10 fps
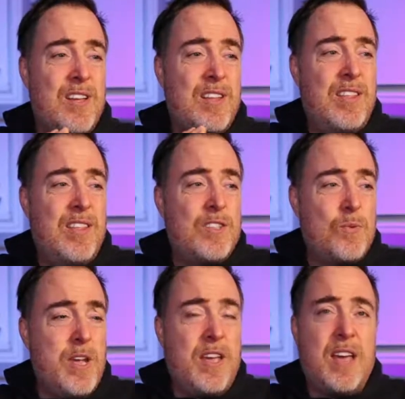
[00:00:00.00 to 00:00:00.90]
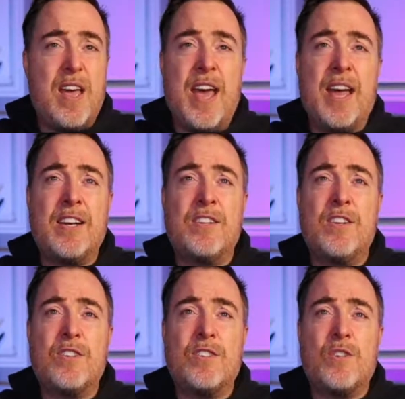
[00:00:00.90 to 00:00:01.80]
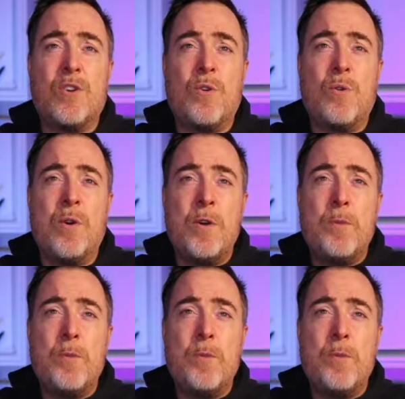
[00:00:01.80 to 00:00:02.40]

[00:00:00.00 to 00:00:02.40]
this week. And so